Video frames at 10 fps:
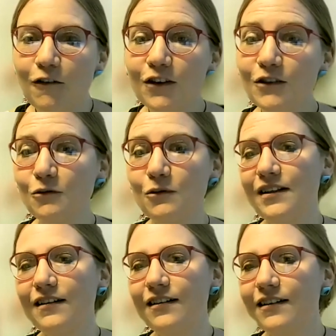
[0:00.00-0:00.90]
filled
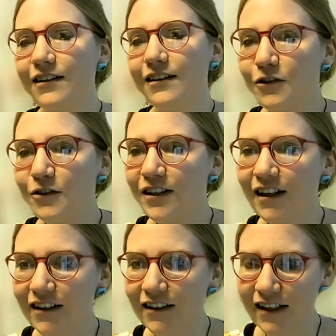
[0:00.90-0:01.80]
with looted
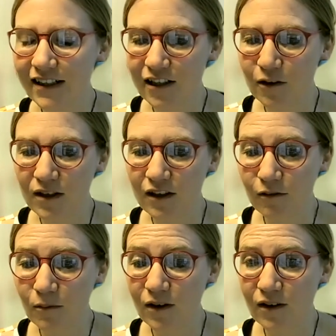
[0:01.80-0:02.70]
art and antiquities
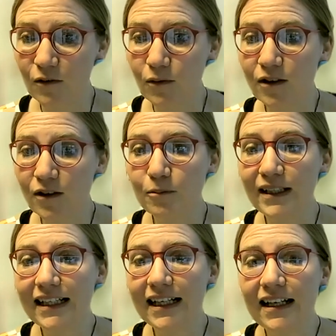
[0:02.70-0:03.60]
from around the world.
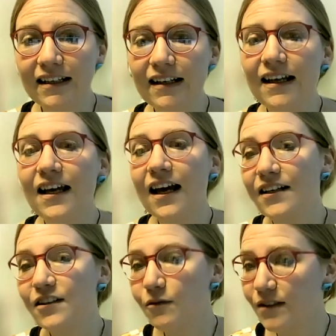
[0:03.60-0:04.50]
But again,
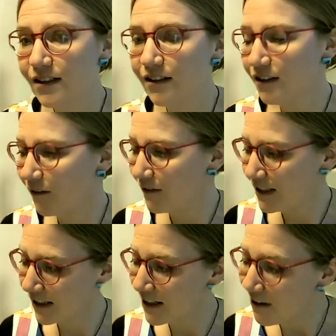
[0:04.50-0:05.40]
as a result of a
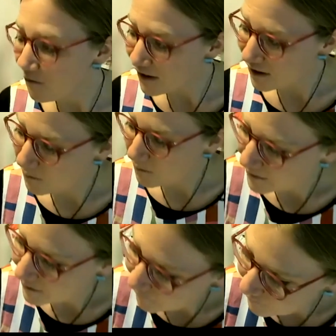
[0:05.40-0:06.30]
significant
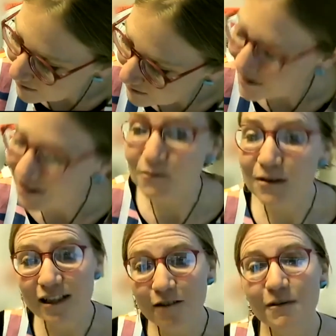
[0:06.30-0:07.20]
amount of
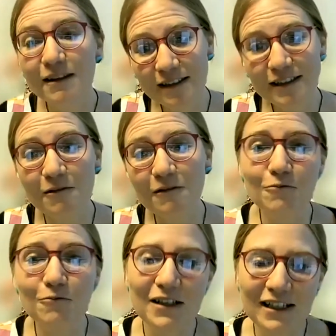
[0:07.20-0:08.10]
criticism, some of
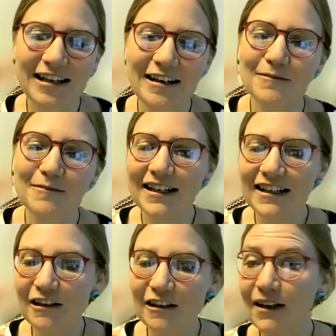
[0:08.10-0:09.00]
these books that I'm
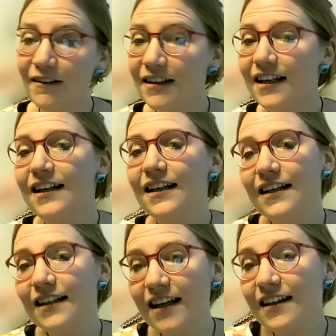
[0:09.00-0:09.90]
talking about,
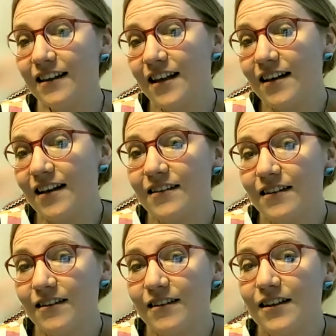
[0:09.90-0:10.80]

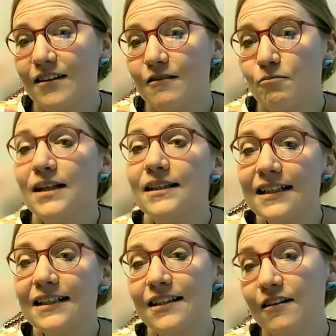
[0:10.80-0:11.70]
the
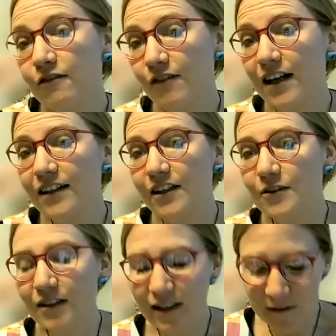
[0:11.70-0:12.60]
policing
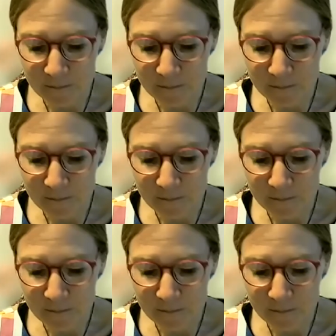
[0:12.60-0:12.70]
followed.